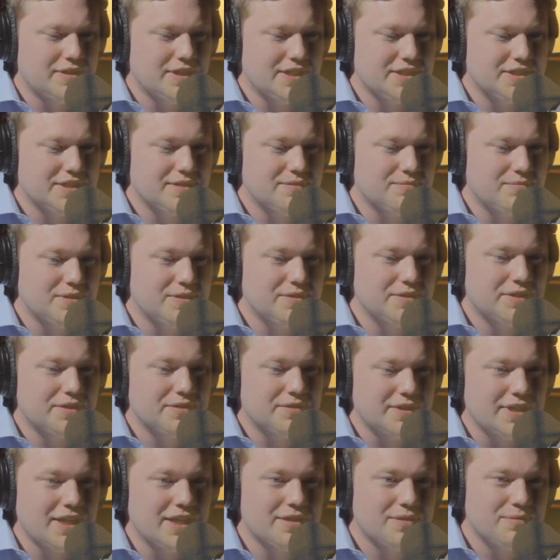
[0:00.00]
I said, well,
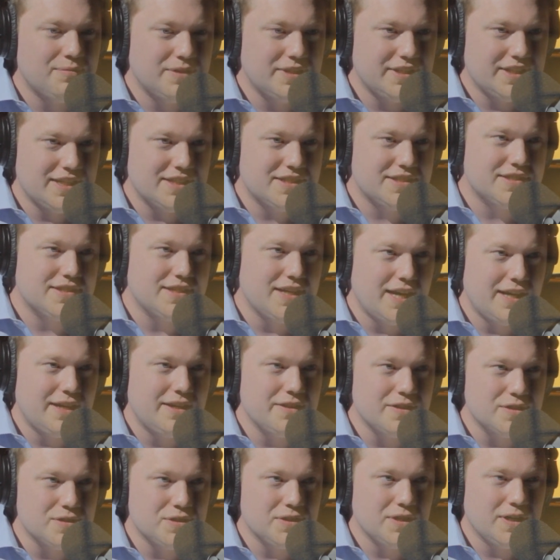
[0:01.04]
you're not the one that sat
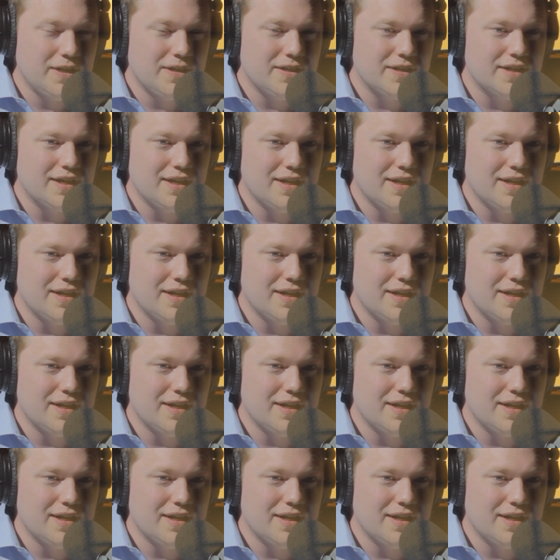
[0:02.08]
in the chair